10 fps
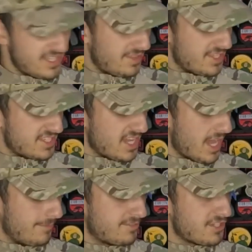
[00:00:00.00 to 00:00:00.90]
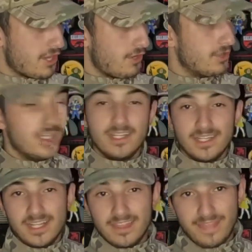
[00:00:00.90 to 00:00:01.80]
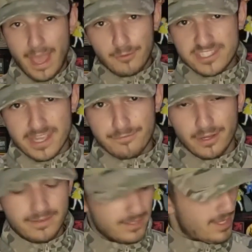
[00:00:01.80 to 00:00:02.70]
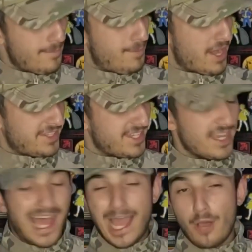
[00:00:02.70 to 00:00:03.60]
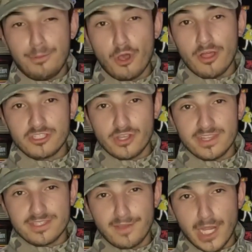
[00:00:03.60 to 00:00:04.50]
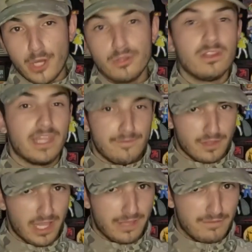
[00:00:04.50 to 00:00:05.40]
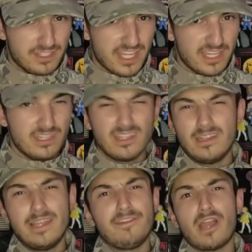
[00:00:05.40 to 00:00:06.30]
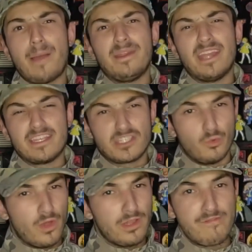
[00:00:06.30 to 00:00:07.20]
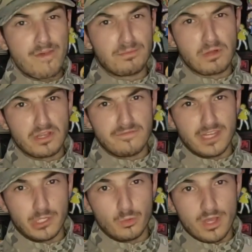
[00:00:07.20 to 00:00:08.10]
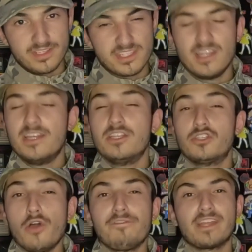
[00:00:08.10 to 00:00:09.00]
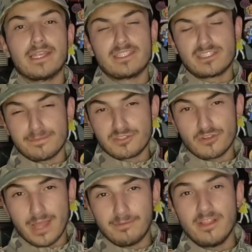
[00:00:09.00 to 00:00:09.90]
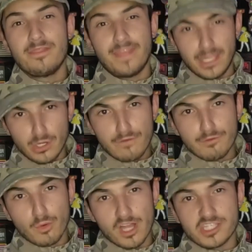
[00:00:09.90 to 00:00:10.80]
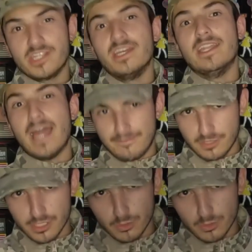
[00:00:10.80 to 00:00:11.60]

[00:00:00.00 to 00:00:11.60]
this time, so that was different. But I hope you all enjoyed this video. Leave a like if you did. Leave a comment as to what your favorite part of the video was. Don't forget to subscribe. Thank you all for watching, and have a good